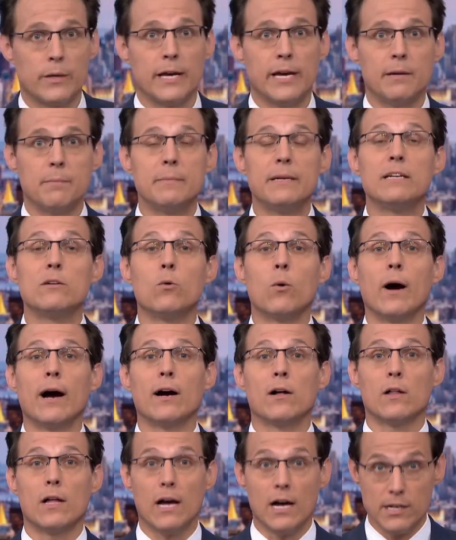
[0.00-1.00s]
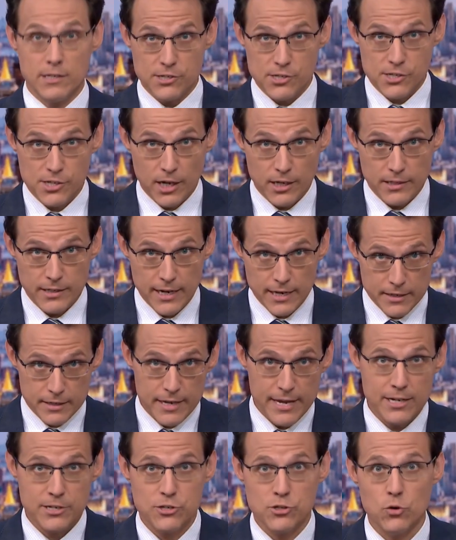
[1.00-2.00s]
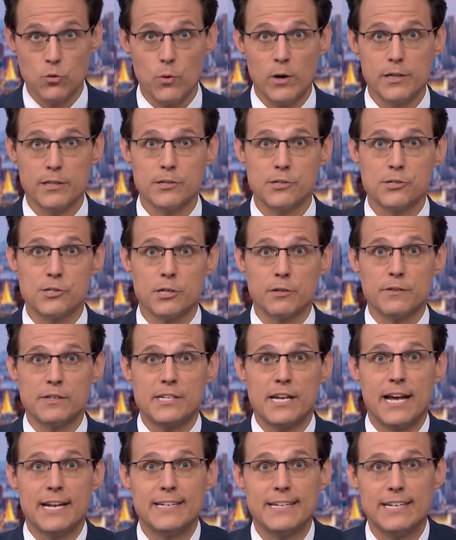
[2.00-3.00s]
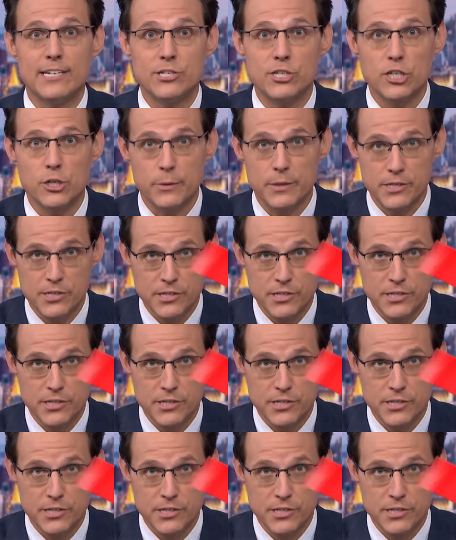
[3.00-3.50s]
Okay, meanwhile, on Sunday, the National Weather Service had to issue a